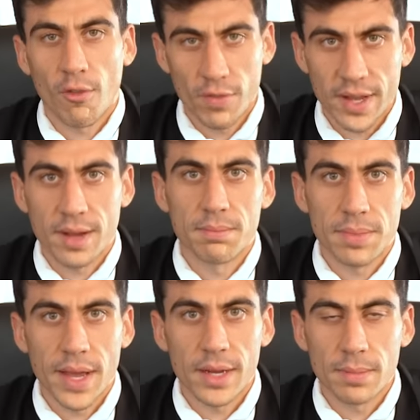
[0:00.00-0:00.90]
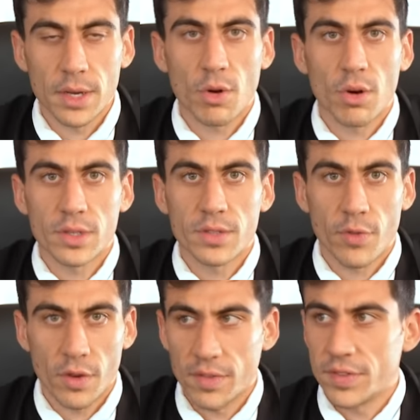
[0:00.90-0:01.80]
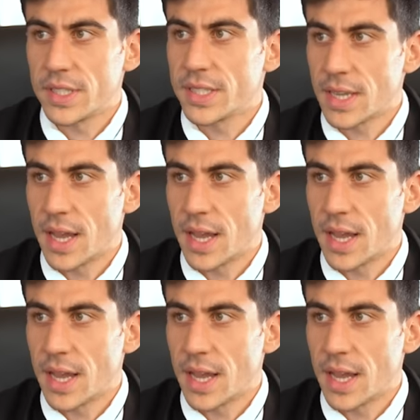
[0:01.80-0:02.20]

of the campaign, because for the first